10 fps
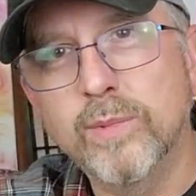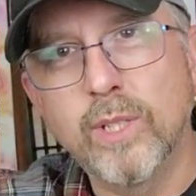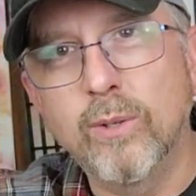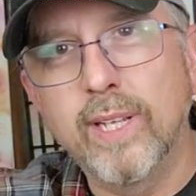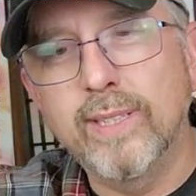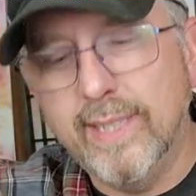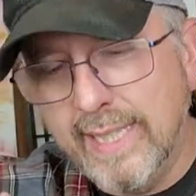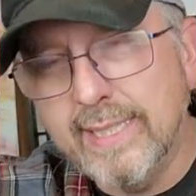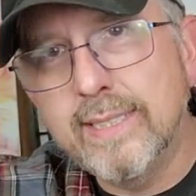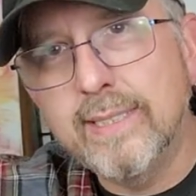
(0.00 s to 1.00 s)
So like,
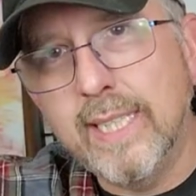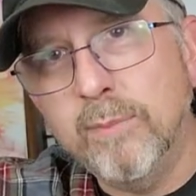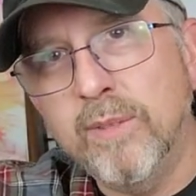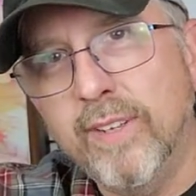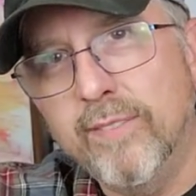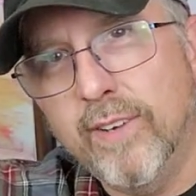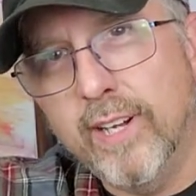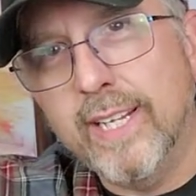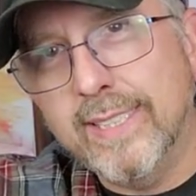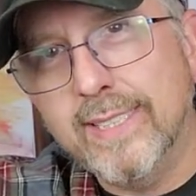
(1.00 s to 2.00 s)
these seem to be
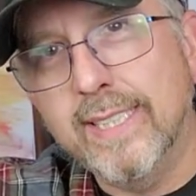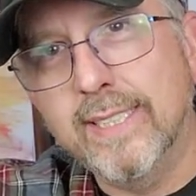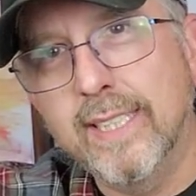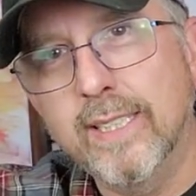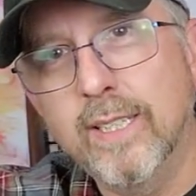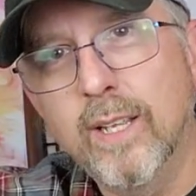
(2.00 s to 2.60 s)
very consistent,